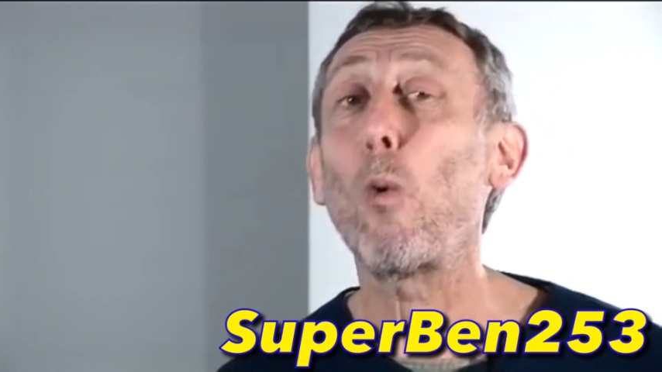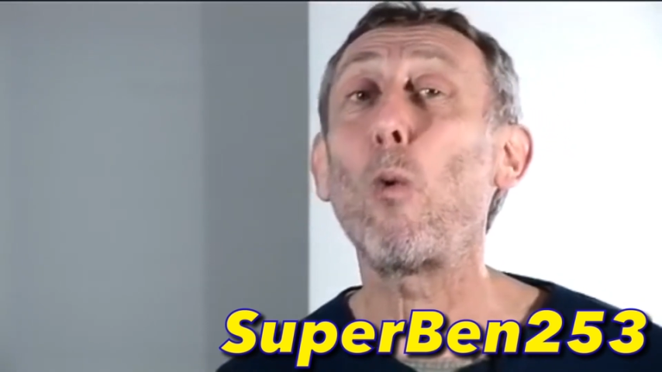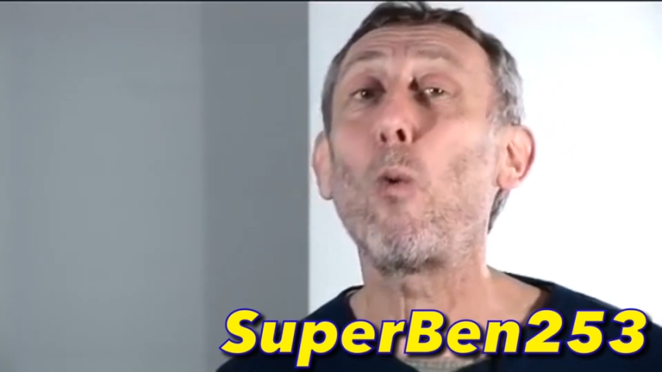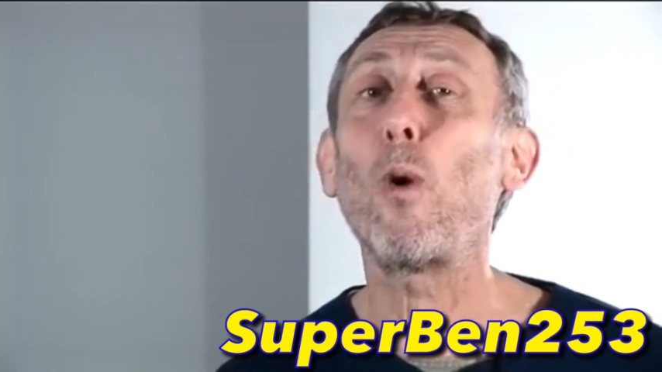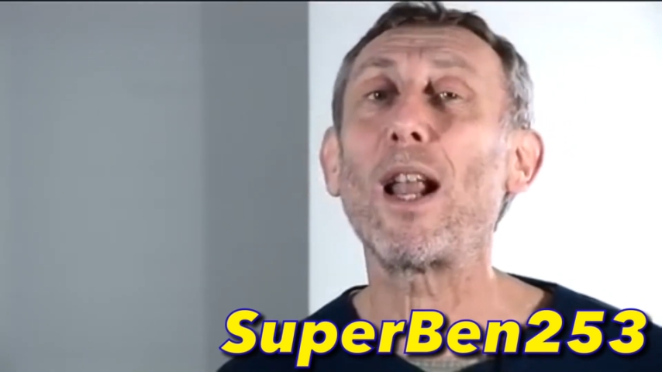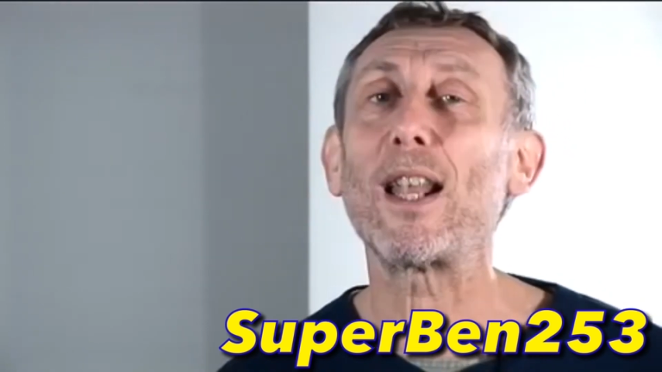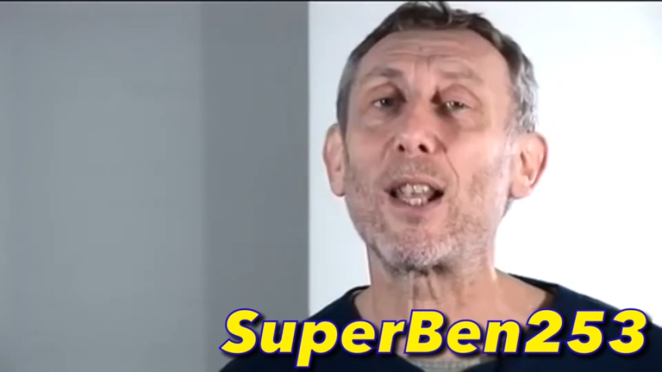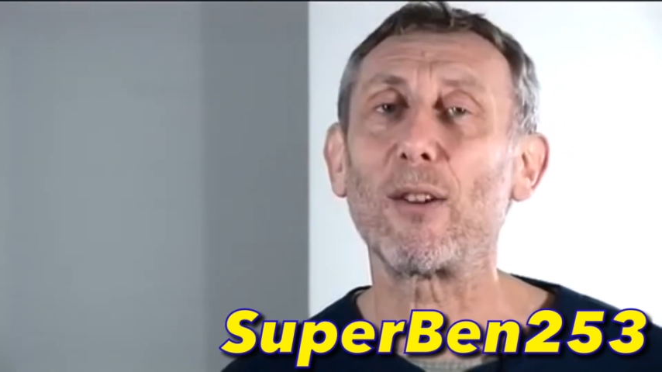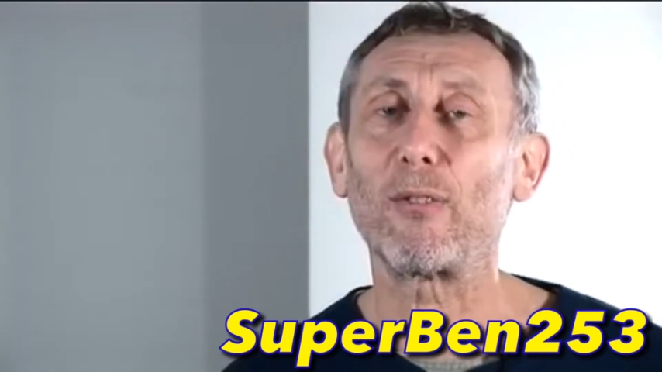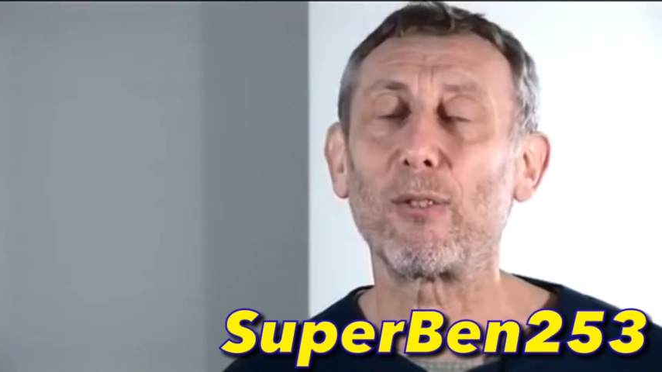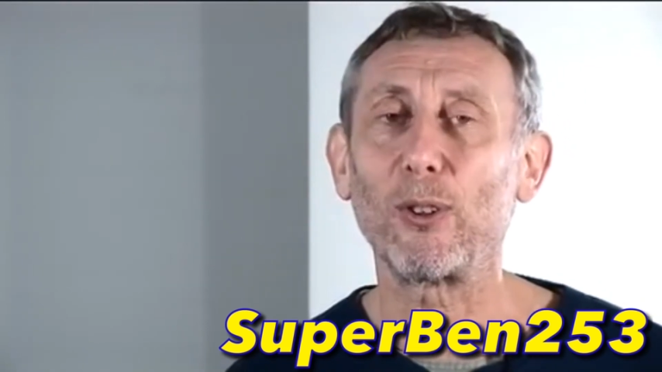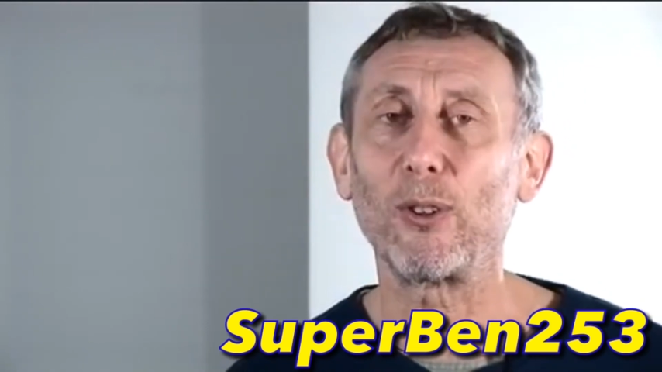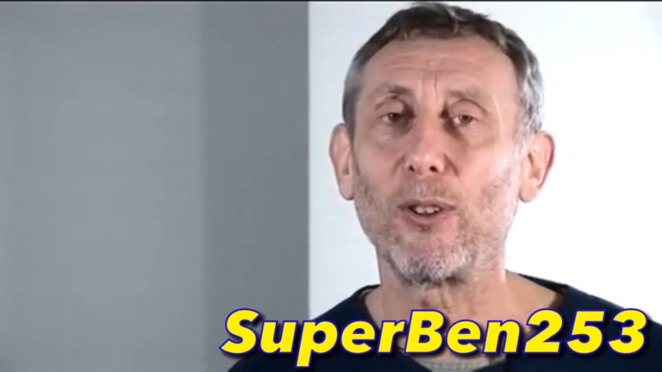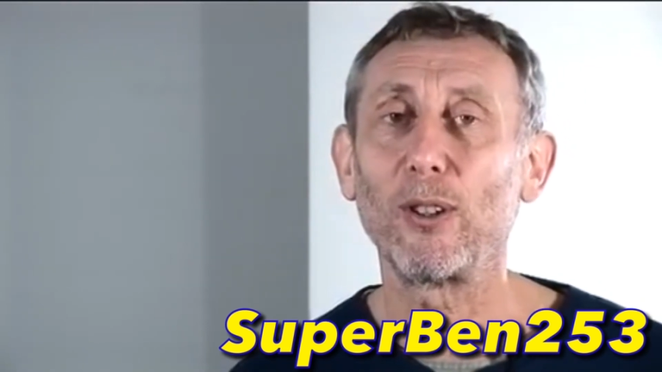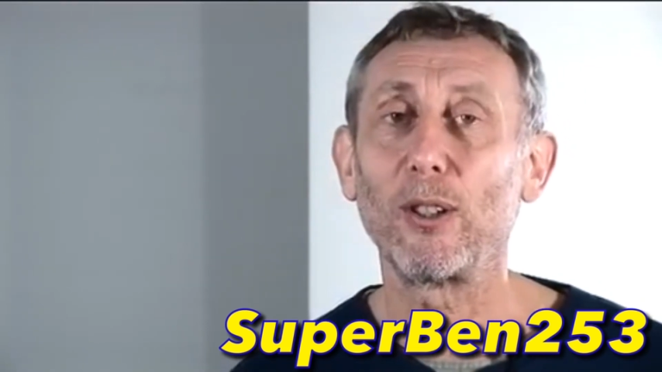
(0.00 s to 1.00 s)

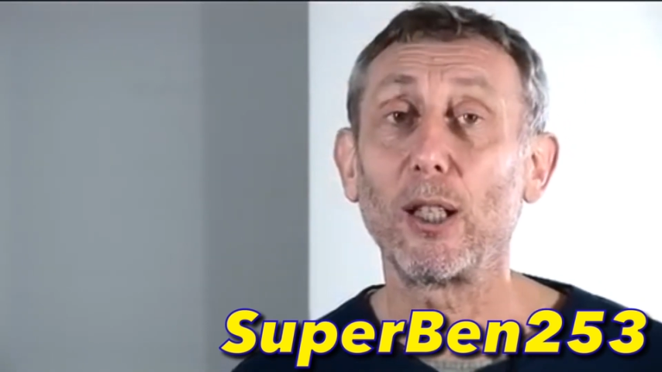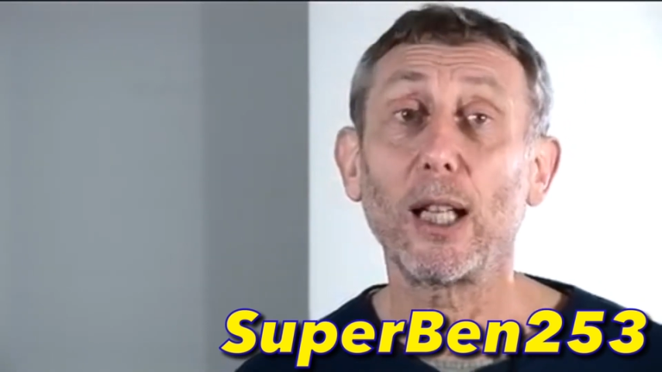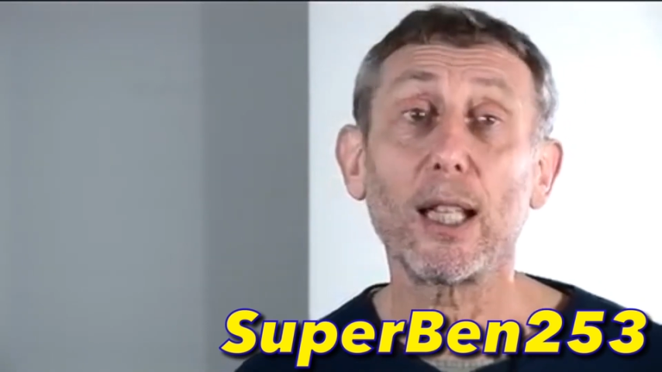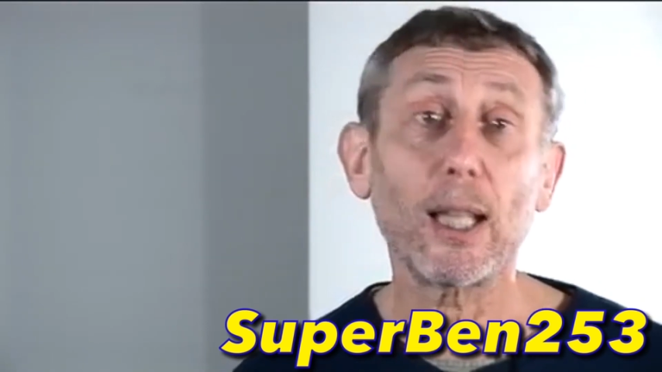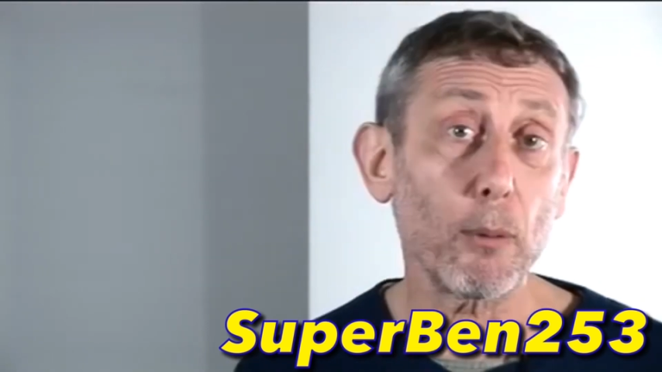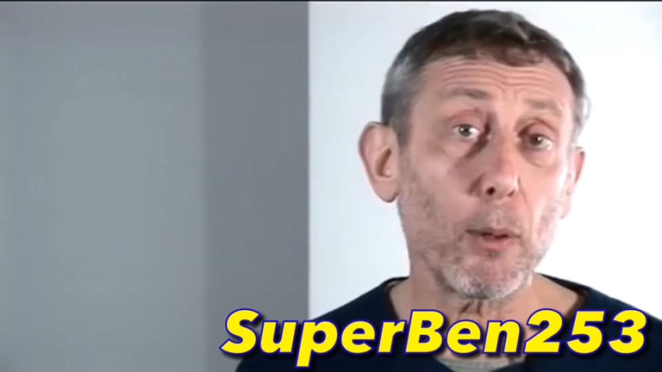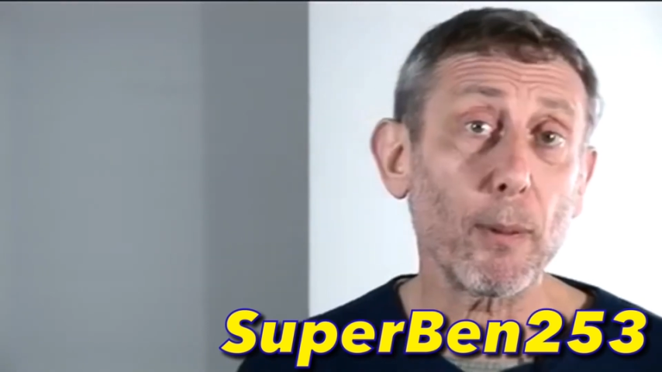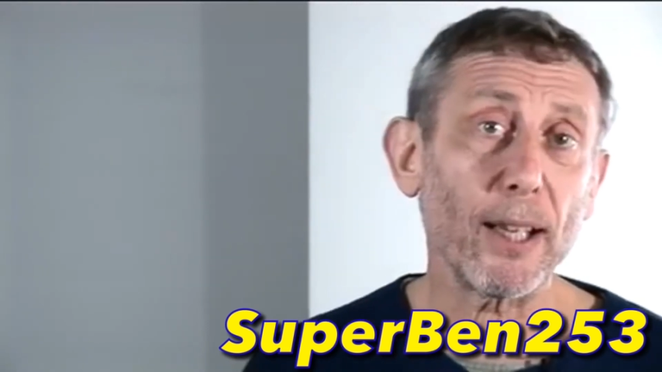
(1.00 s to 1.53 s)
Wonderful. And then we